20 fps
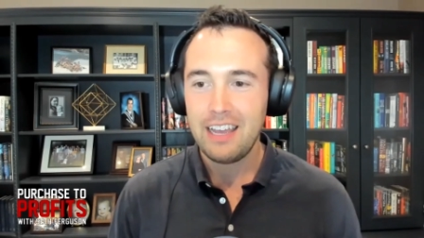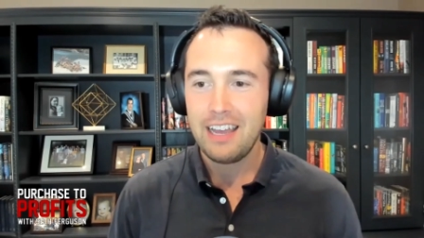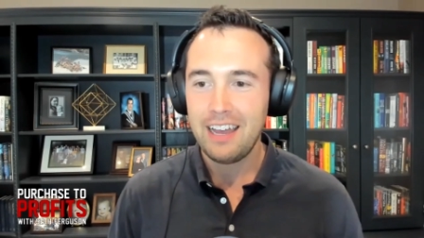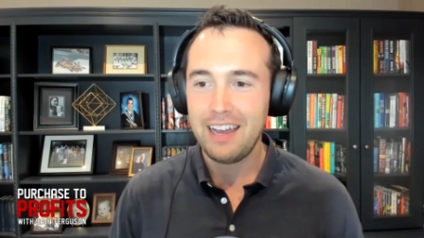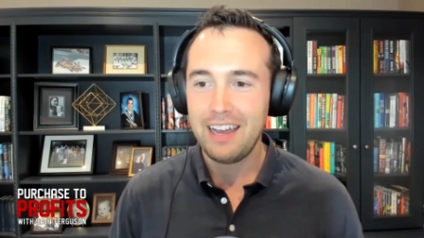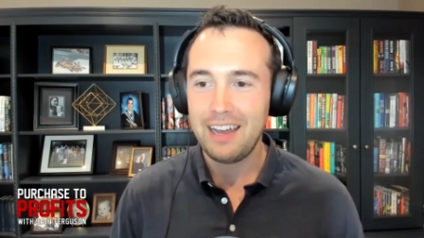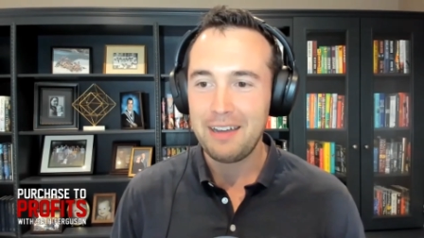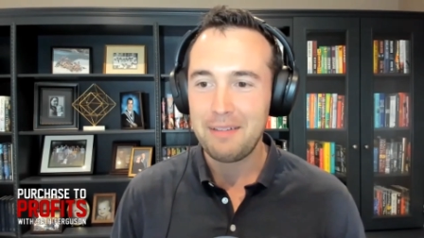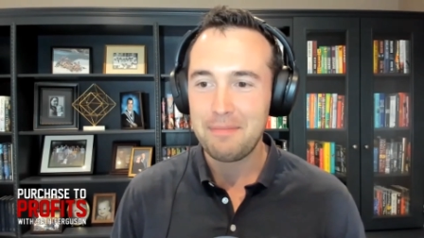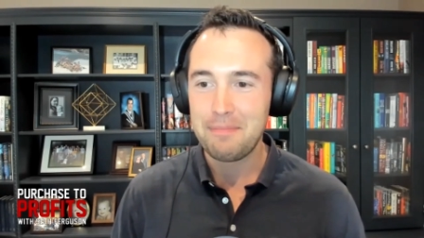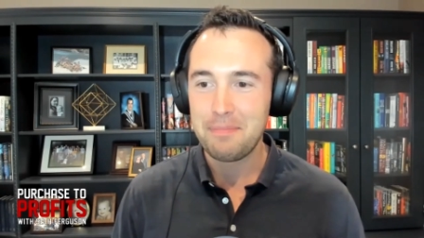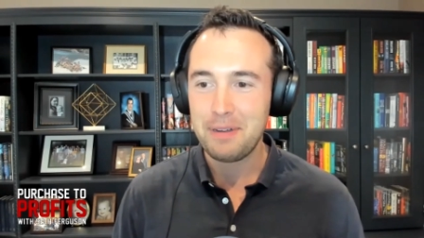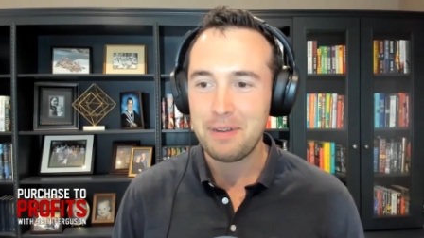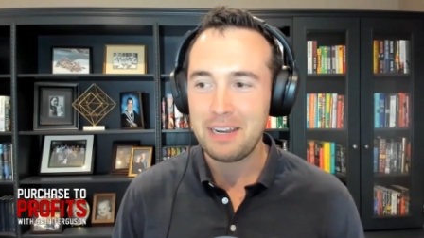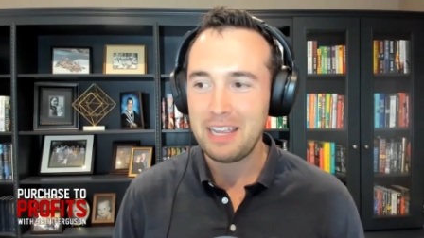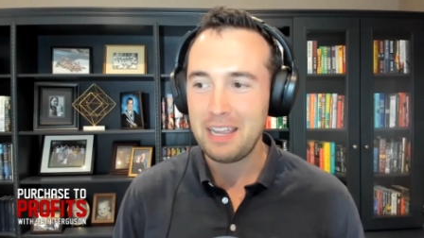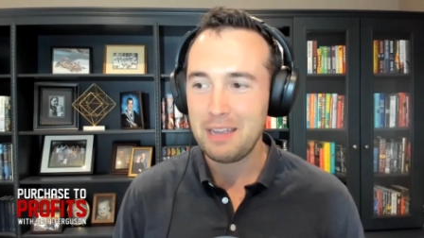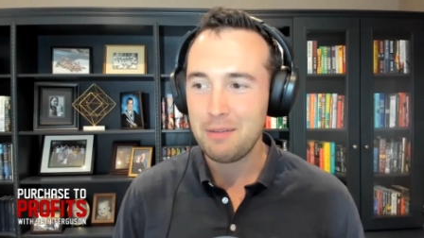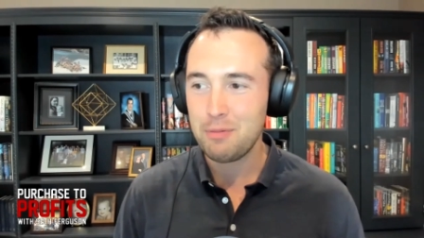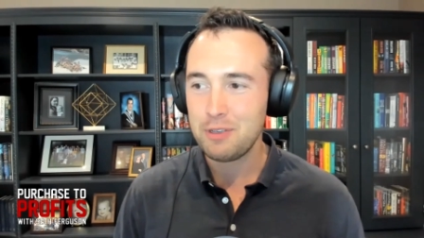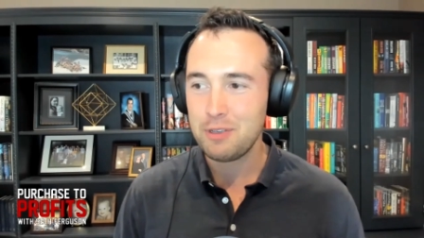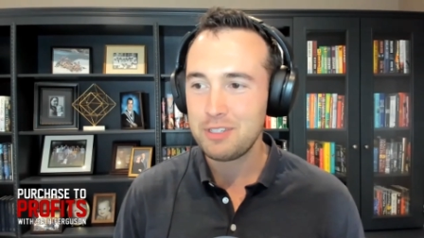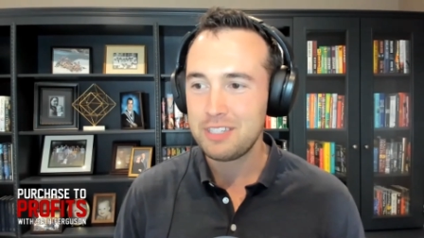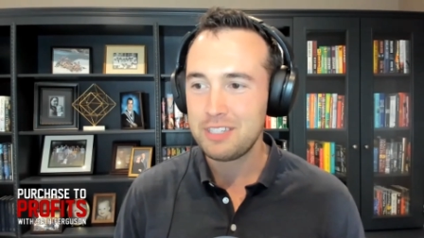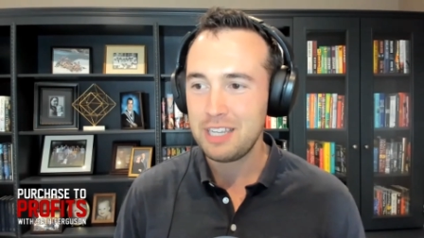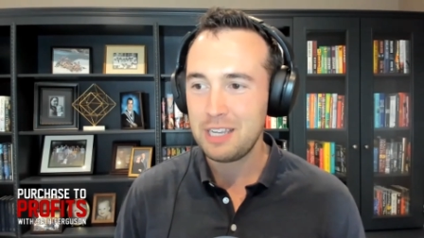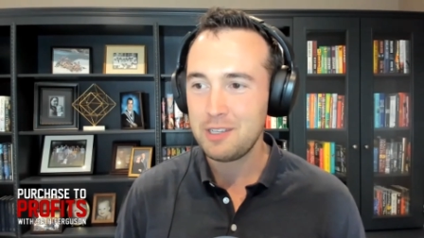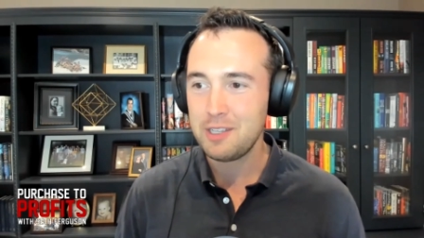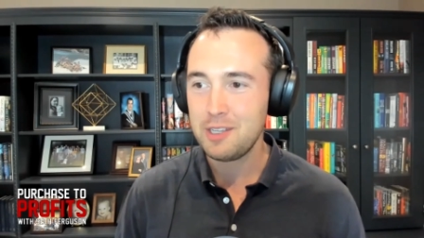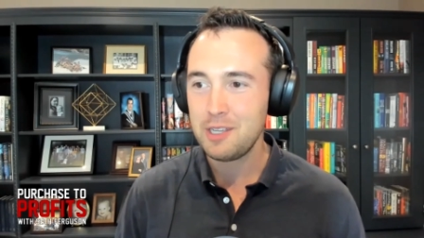Um, but it
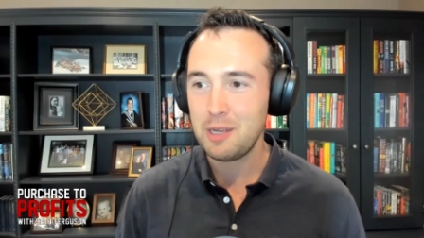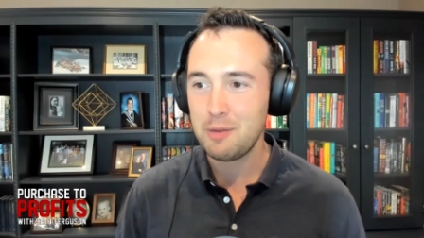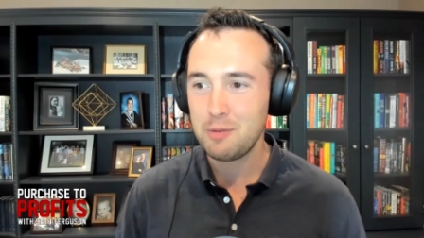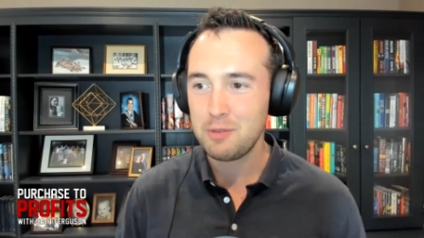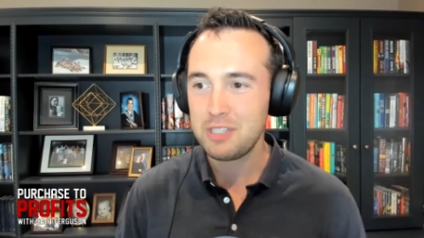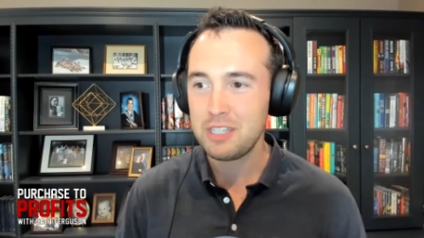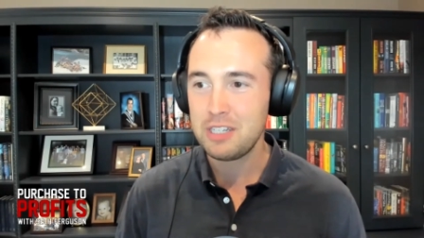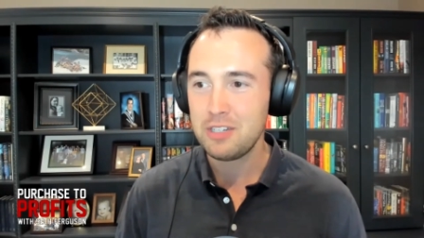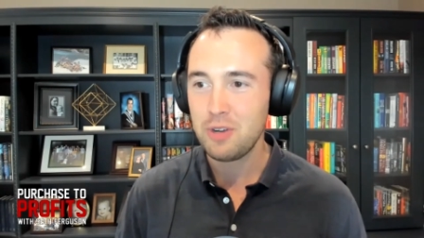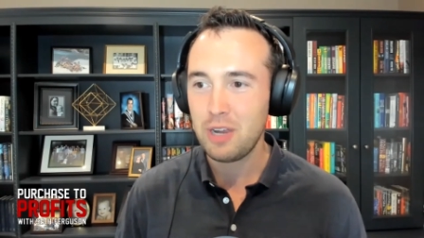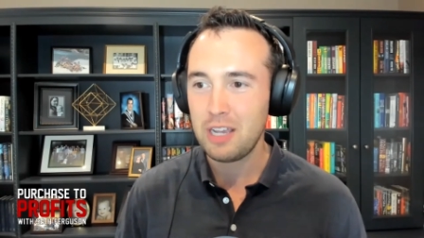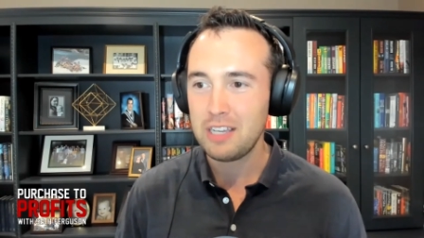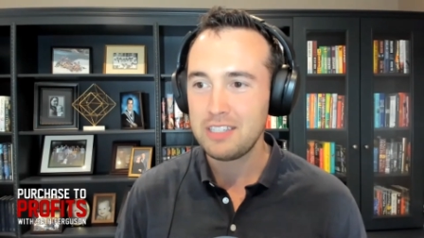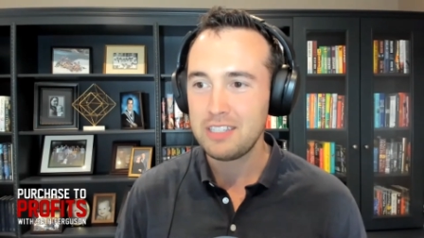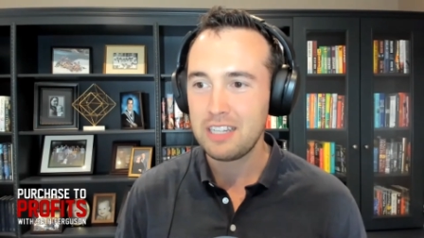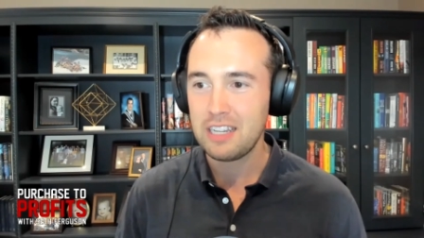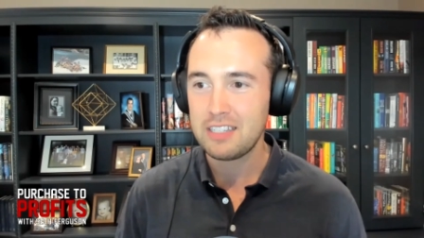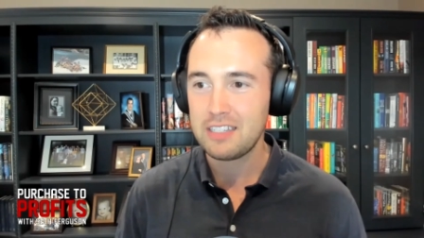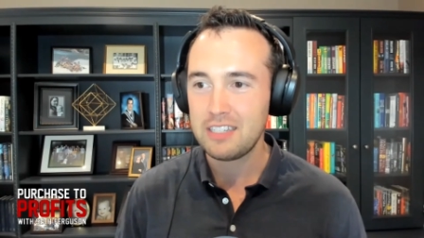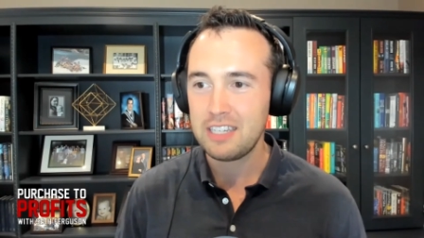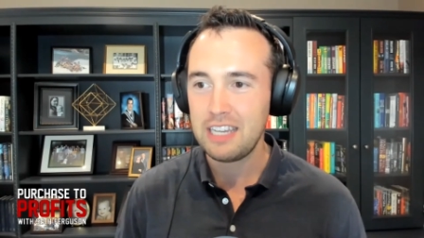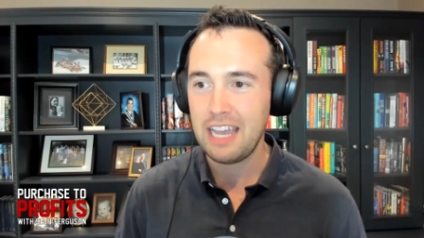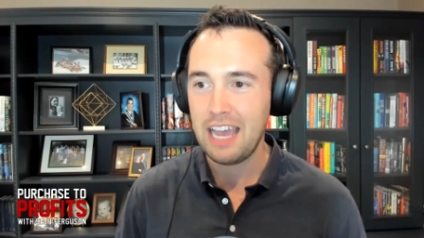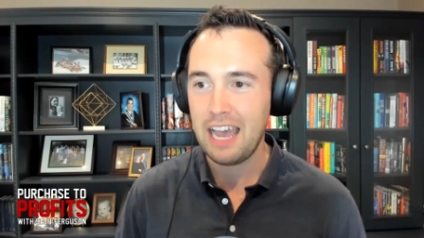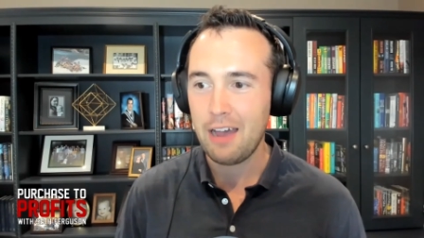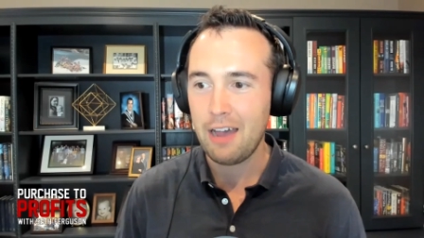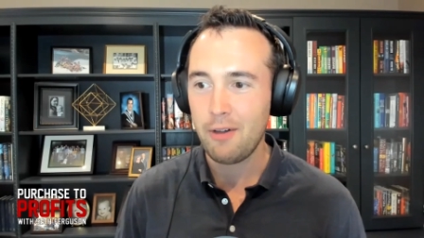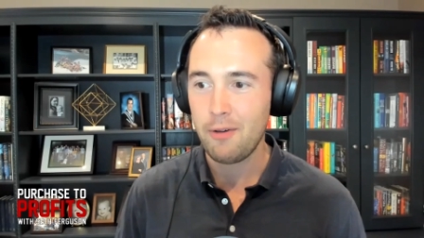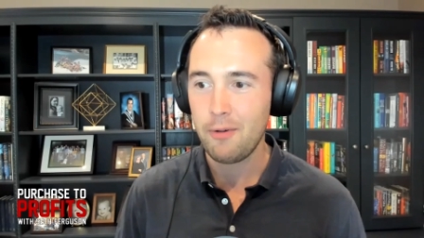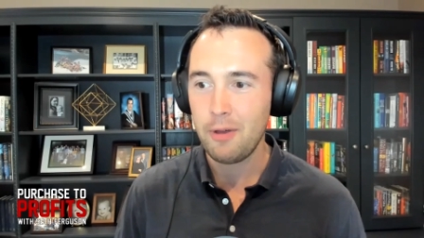was, it, was interesting to see
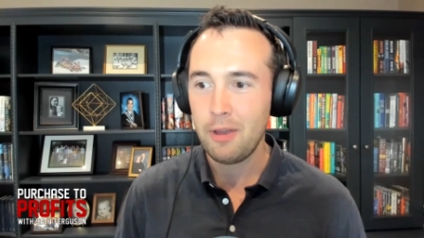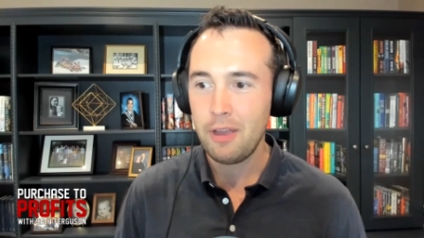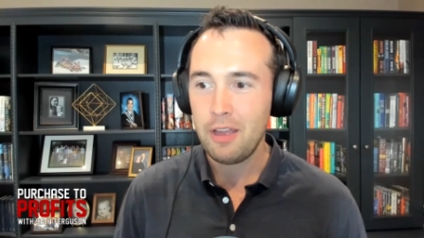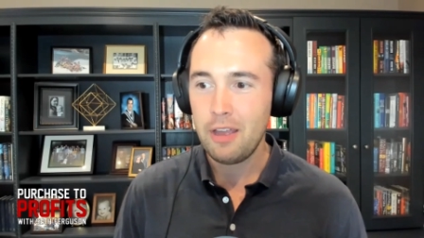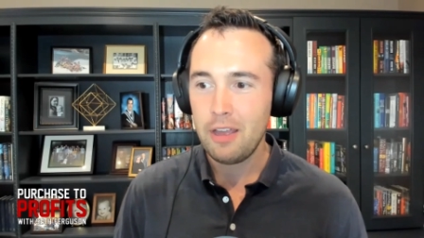how,